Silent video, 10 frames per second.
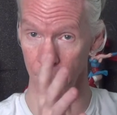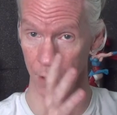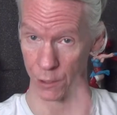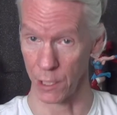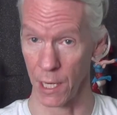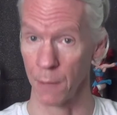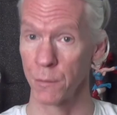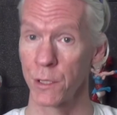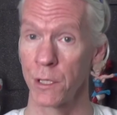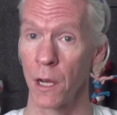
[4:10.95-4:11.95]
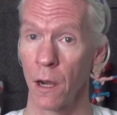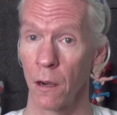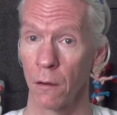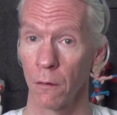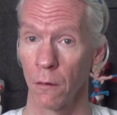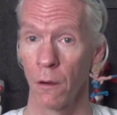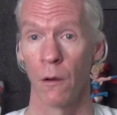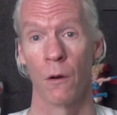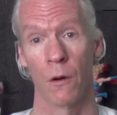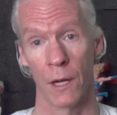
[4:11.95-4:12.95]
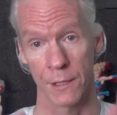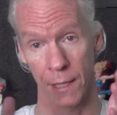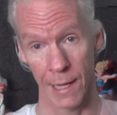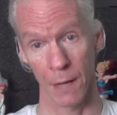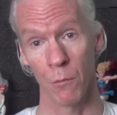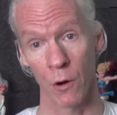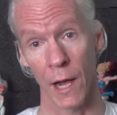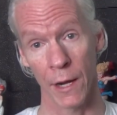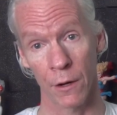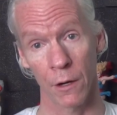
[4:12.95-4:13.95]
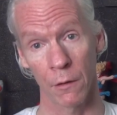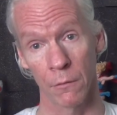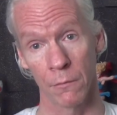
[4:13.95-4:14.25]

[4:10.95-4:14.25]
the GM's chair or as a game writer,